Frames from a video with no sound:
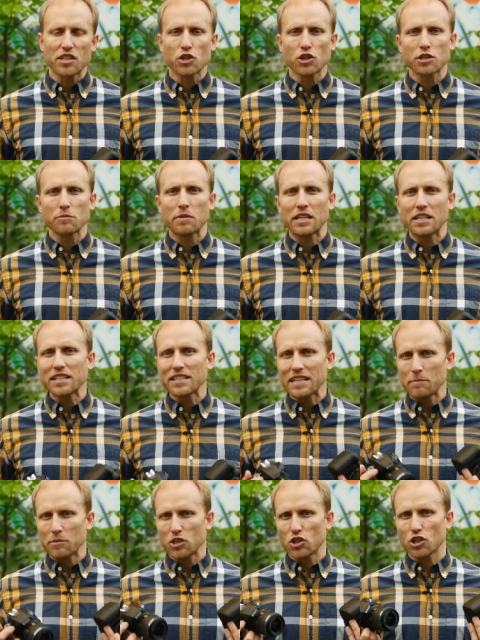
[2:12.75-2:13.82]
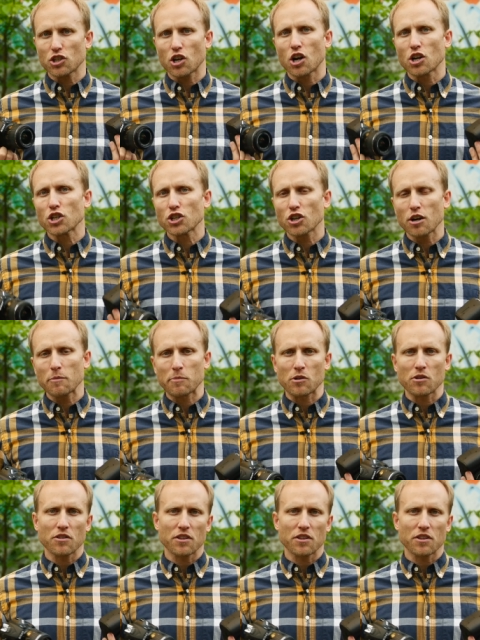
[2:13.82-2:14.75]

this should mean its images are sharper